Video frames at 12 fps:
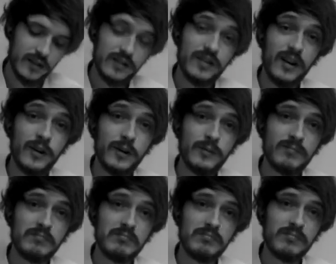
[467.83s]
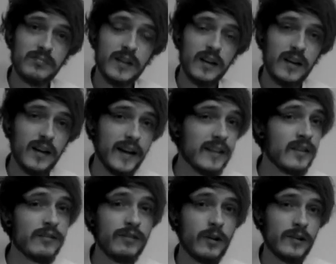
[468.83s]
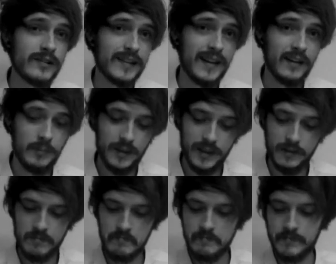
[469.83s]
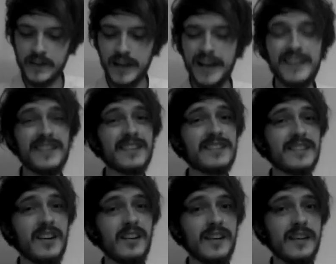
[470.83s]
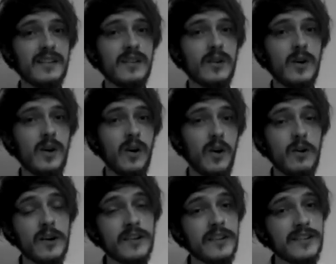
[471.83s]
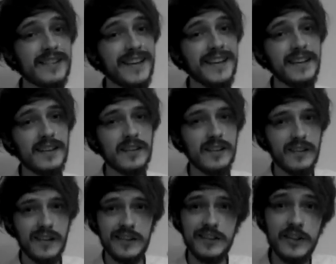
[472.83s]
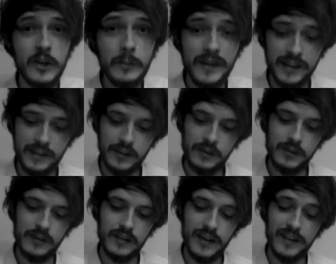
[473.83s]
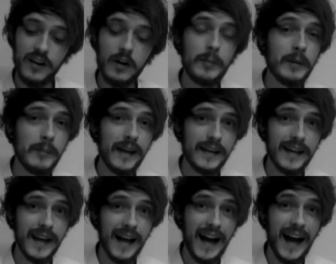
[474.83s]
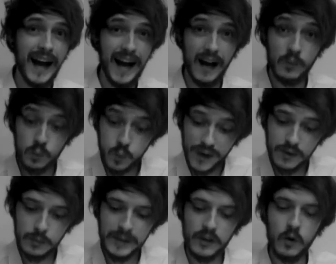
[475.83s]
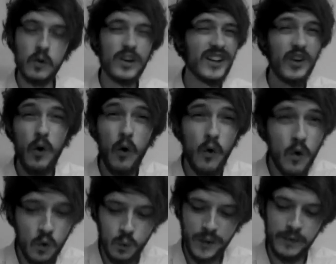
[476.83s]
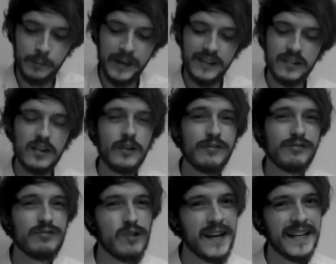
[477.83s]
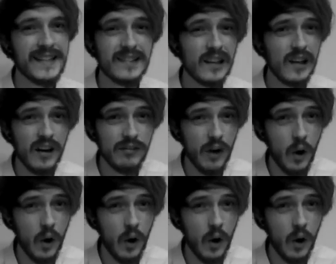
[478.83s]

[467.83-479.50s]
So, in the forest canopy, in the sky or under sea, you be you and I'll be me. And we'll be all, and all will be so free to love